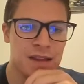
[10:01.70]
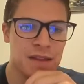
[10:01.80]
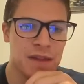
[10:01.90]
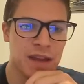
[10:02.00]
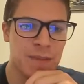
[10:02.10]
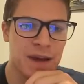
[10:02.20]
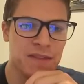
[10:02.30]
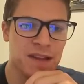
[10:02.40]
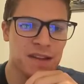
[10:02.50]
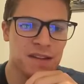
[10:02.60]
The thing
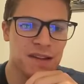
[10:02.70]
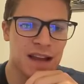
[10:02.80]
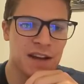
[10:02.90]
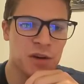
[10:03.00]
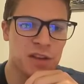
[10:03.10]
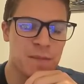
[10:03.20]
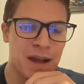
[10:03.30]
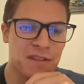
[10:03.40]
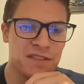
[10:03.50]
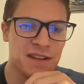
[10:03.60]
about this, I can go on the
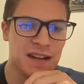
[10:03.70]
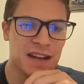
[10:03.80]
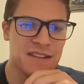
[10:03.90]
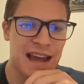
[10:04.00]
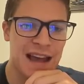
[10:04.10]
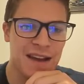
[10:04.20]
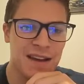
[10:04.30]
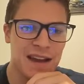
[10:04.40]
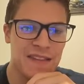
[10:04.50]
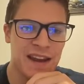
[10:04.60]
mountain and
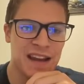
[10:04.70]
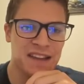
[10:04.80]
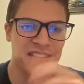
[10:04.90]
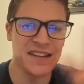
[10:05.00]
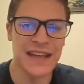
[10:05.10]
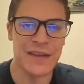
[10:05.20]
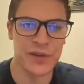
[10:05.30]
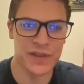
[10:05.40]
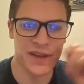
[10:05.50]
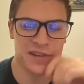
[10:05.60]
attack, and then I can see
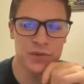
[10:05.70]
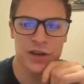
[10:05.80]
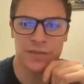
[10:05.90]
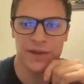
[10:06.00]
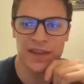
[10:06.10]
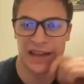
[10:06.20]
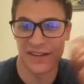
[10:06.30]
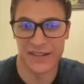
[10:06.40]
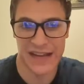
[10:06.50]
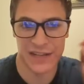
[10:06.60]
everything as well. And
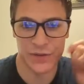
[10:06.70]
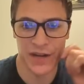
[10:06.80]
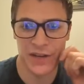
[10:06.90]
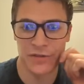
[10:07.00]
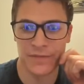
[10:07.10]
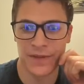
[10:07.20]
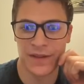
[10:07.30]
that's exactly what I do.